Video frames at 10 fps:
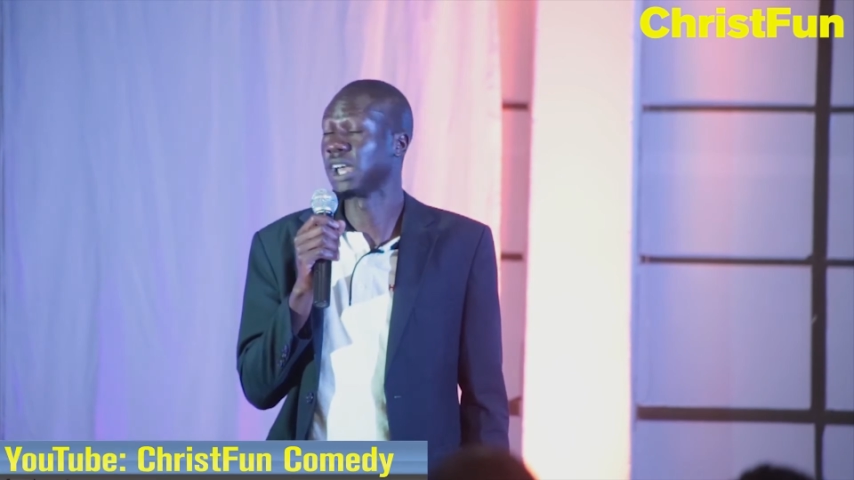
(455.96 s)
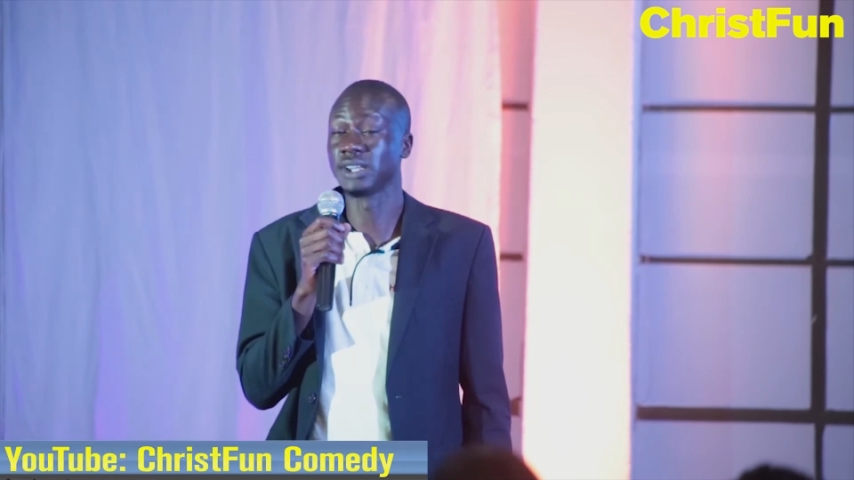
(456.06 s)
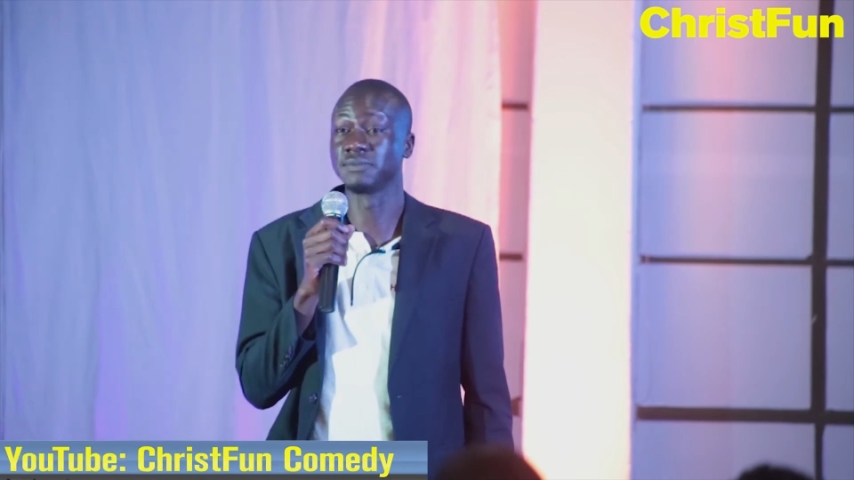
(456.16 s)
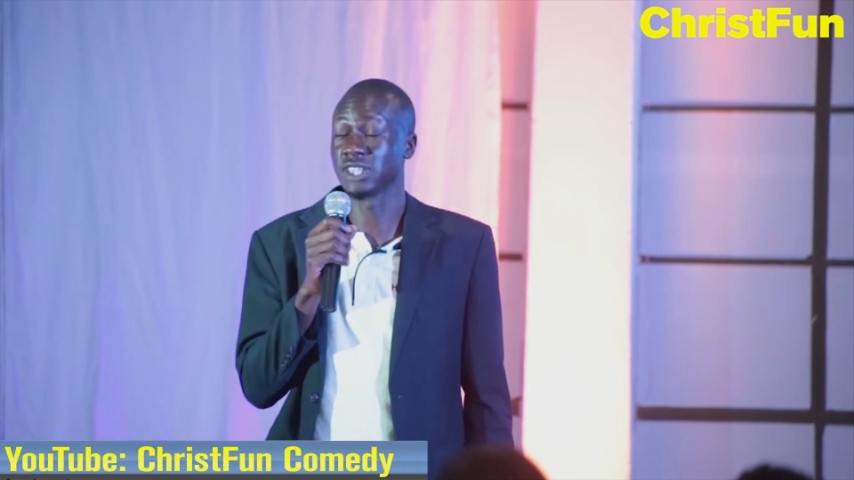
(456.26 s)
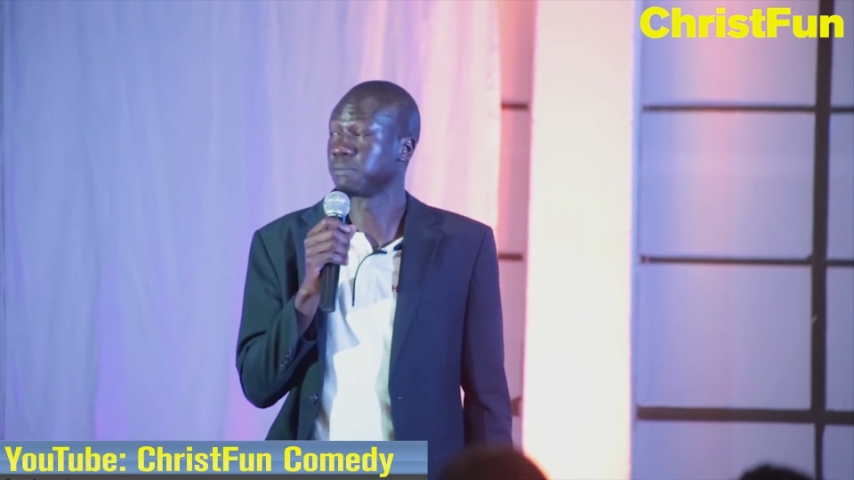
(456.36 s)

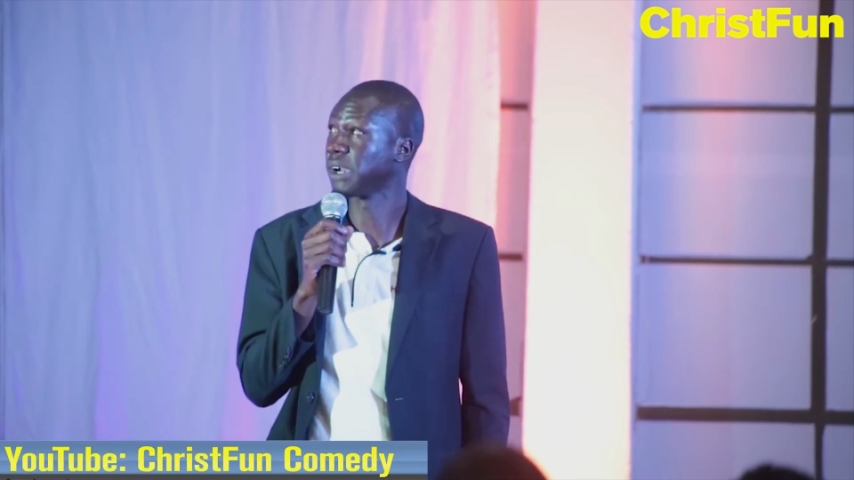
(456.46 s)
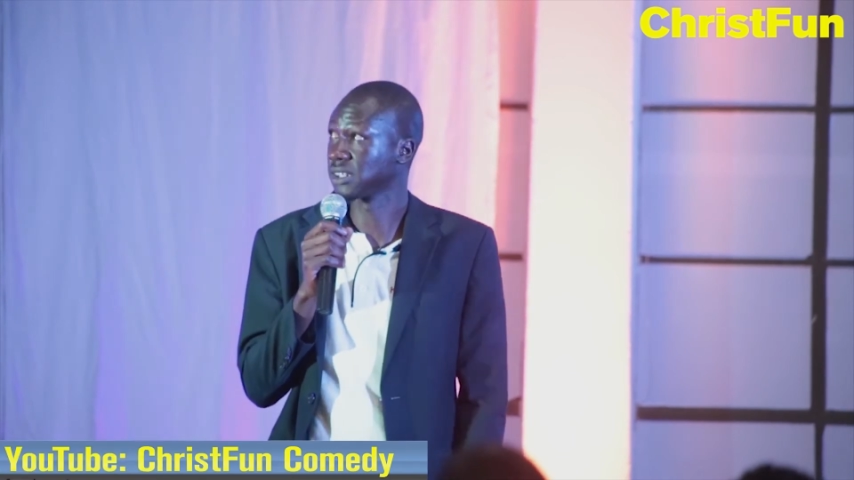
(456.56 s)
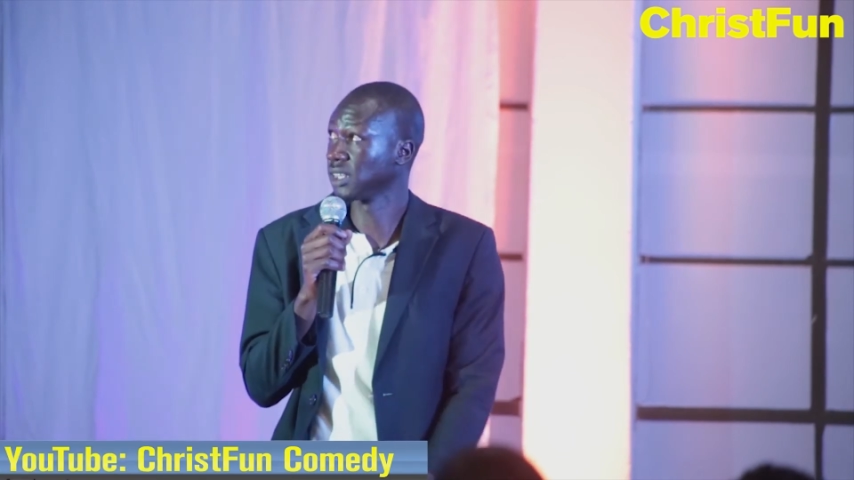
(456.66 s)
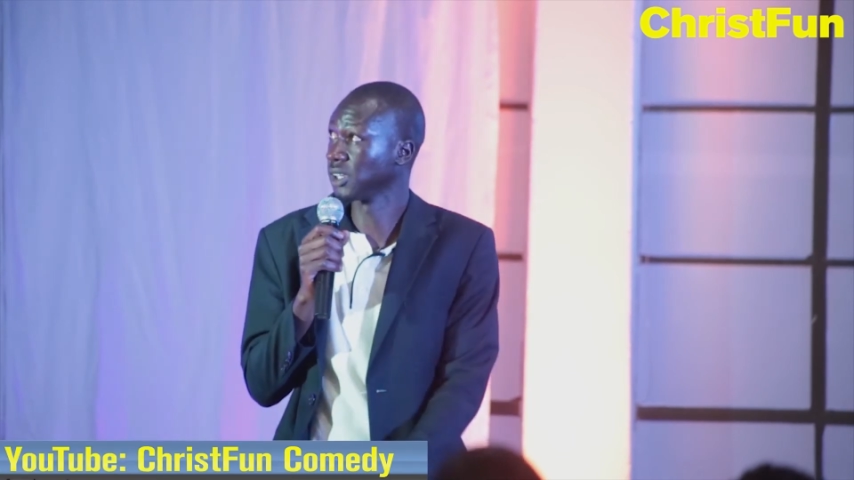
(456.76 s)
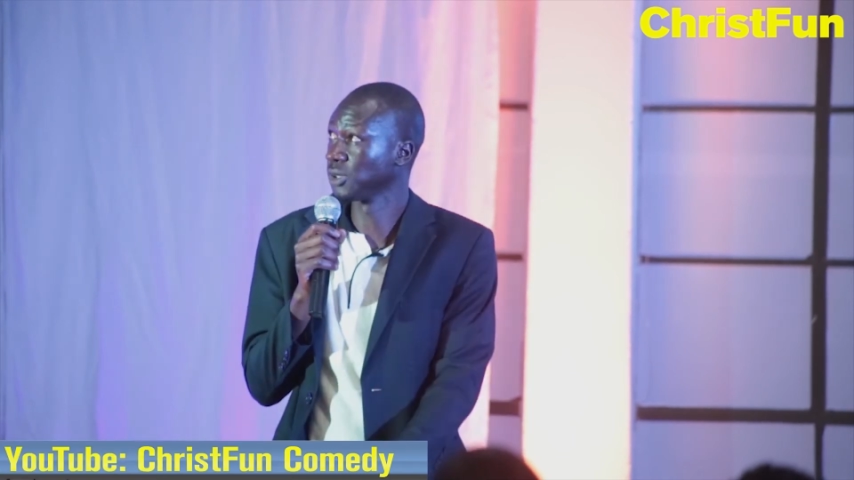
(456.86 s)
have suffered, but
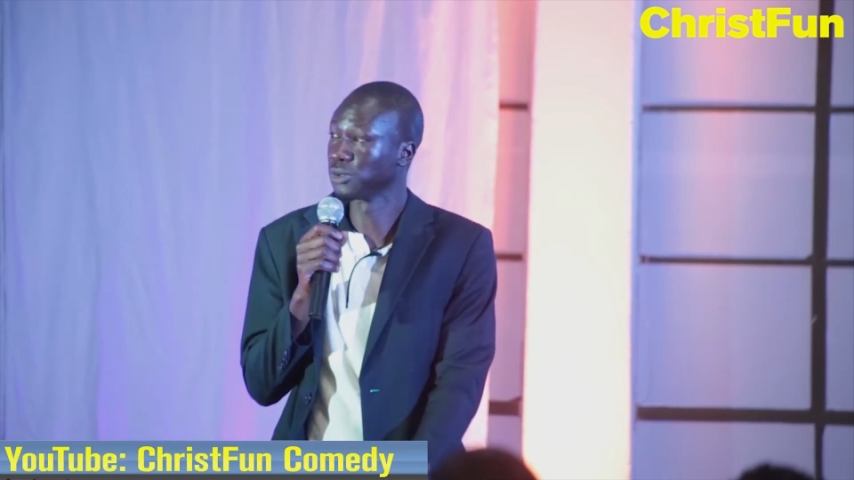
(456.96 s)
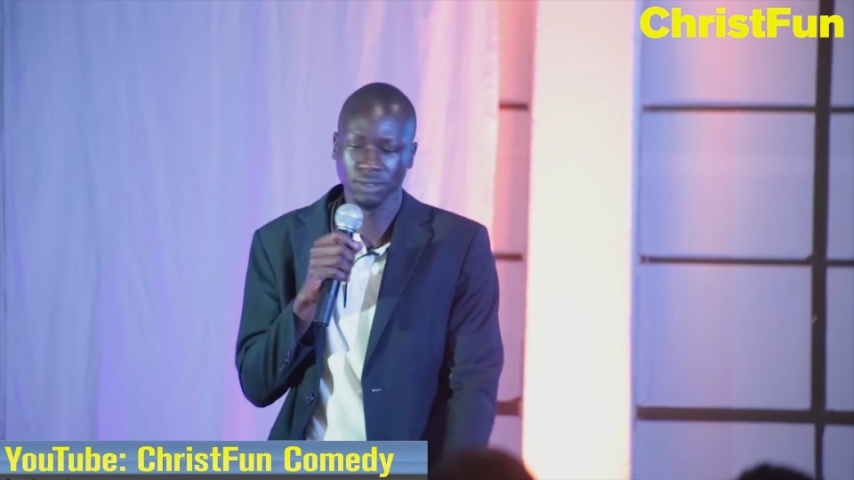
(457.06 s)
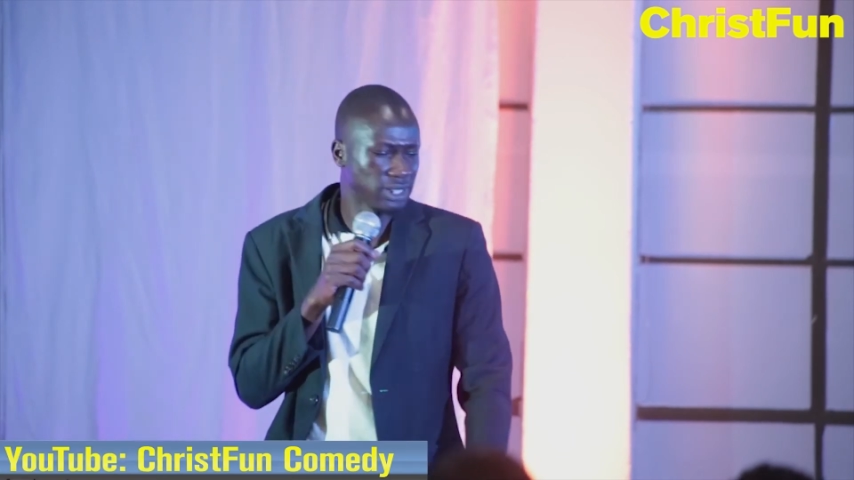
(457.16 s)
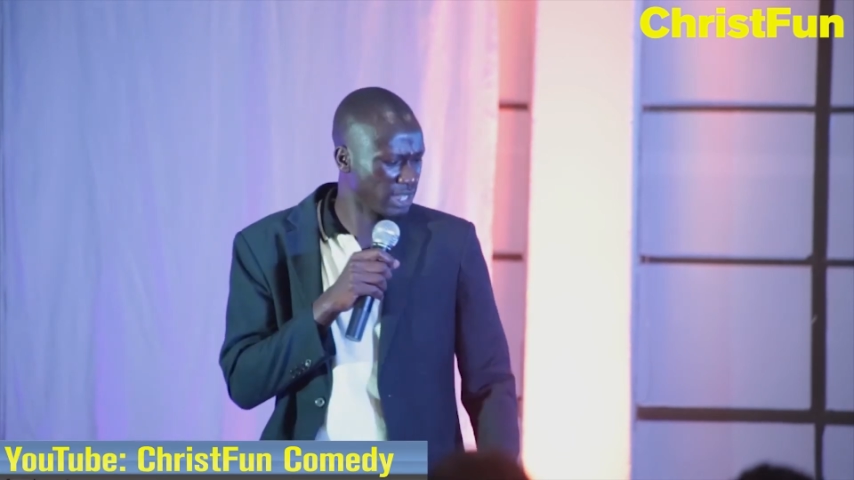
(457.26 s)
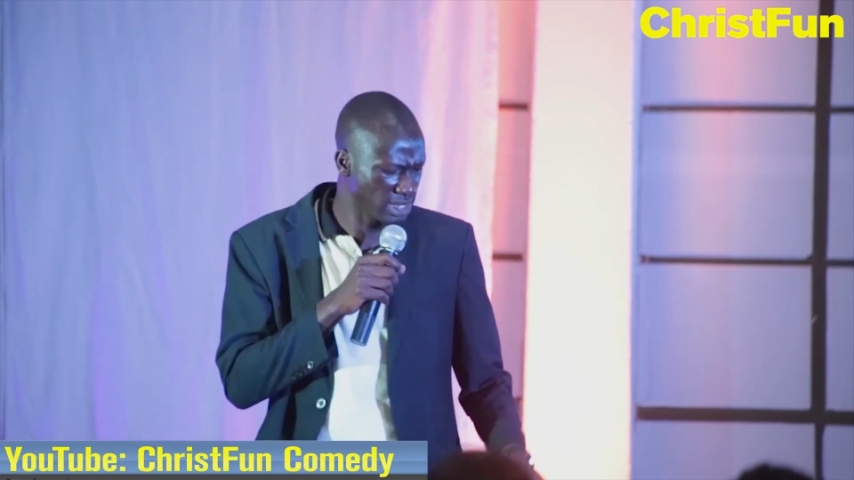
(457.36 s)
thank you.
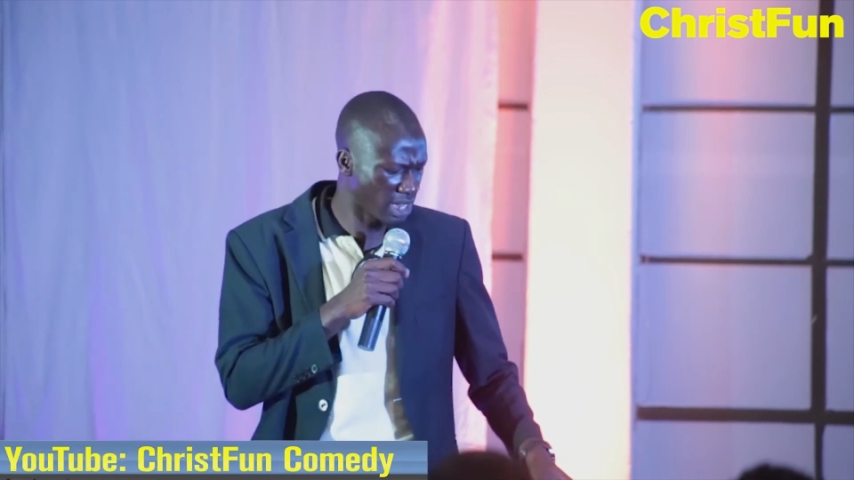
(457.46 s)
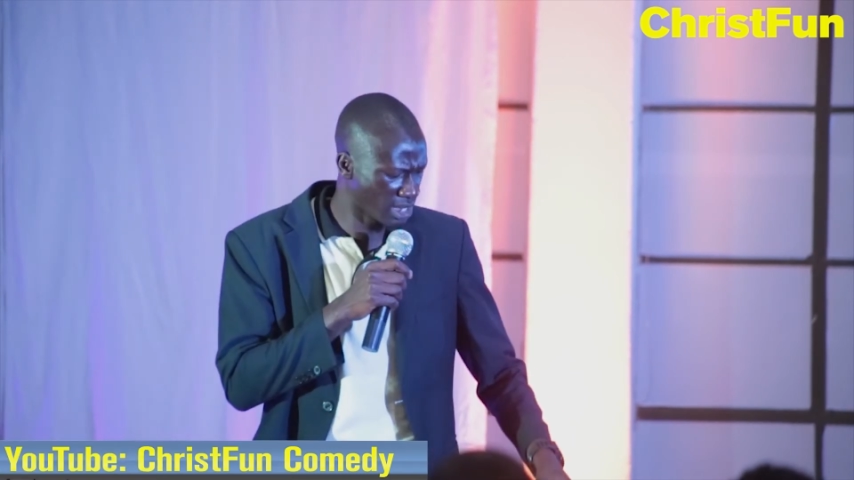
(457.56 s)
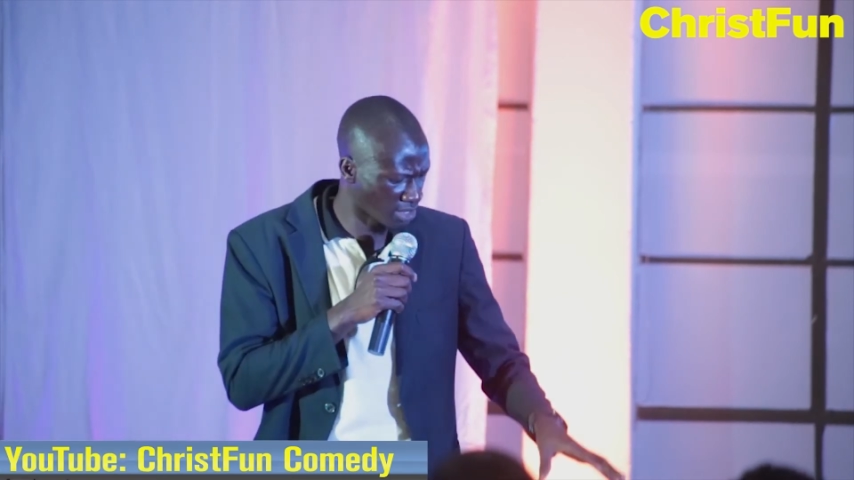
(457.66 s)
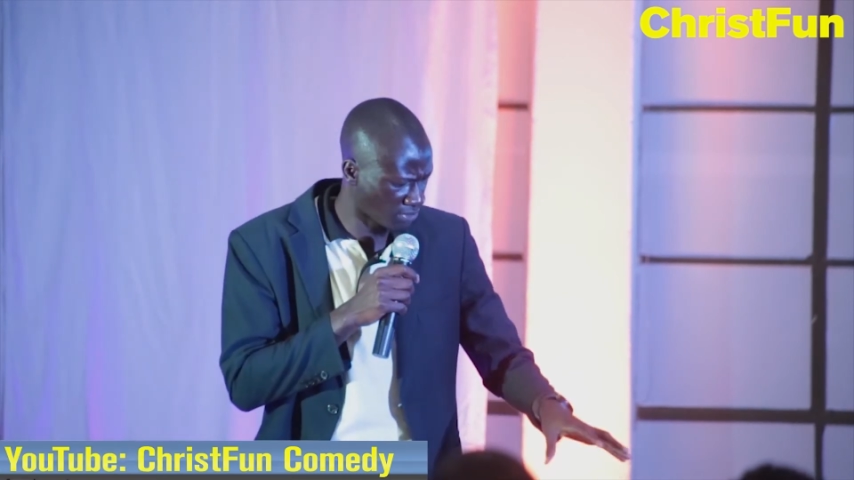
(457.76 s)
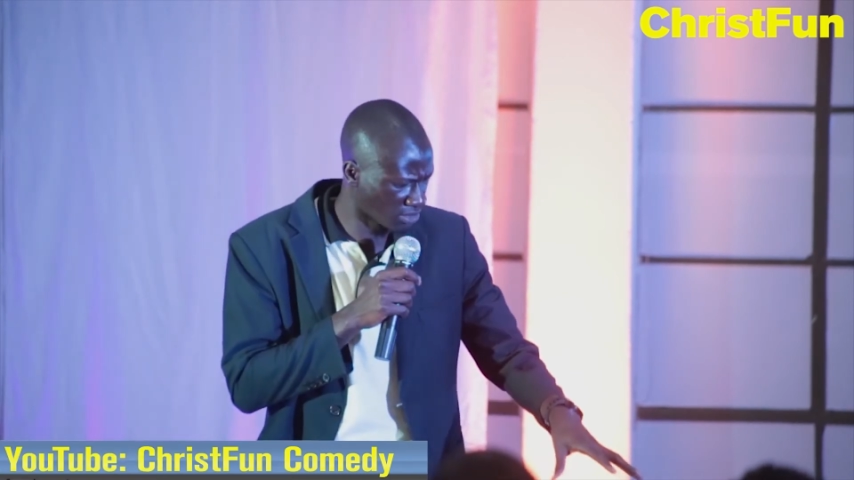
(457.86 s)
They were like, yeah,
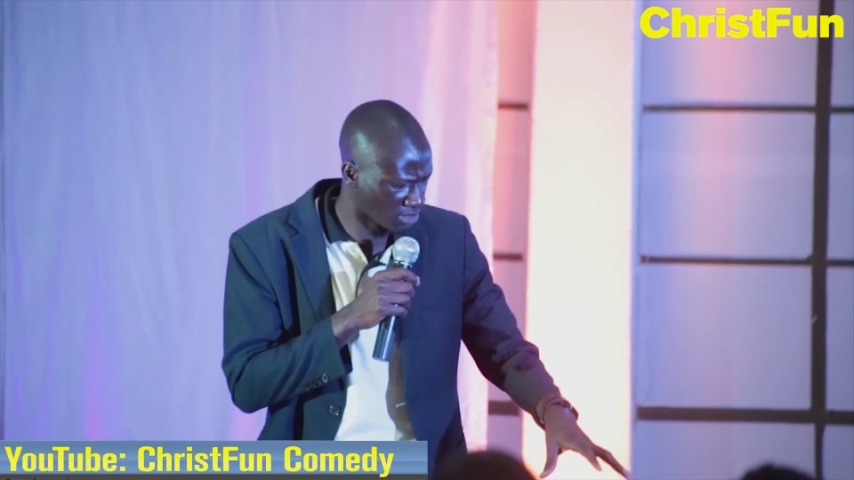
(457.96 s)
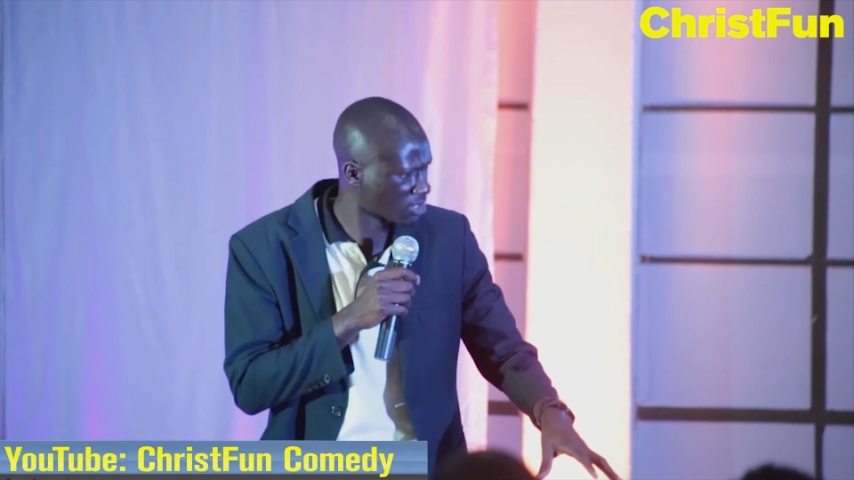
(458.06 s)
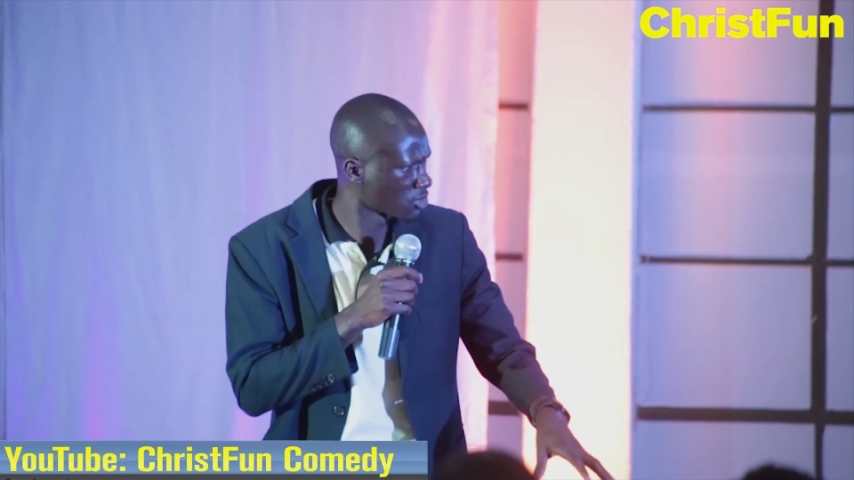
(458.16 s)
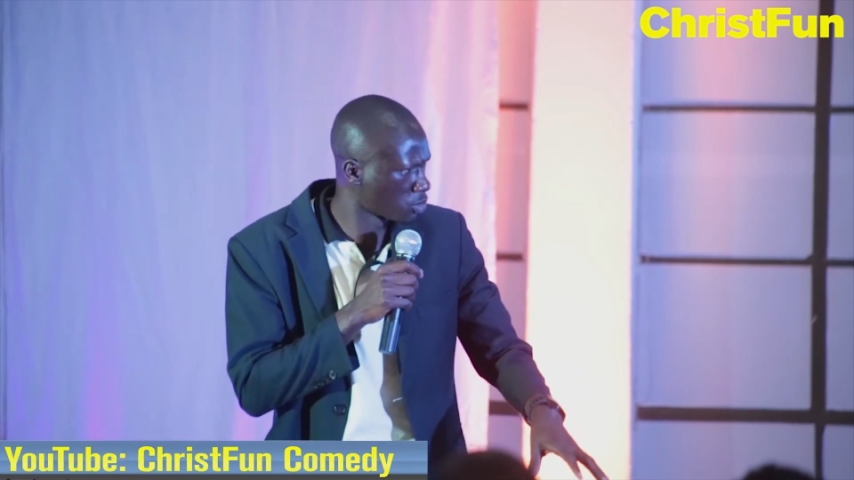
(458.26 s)
I think this is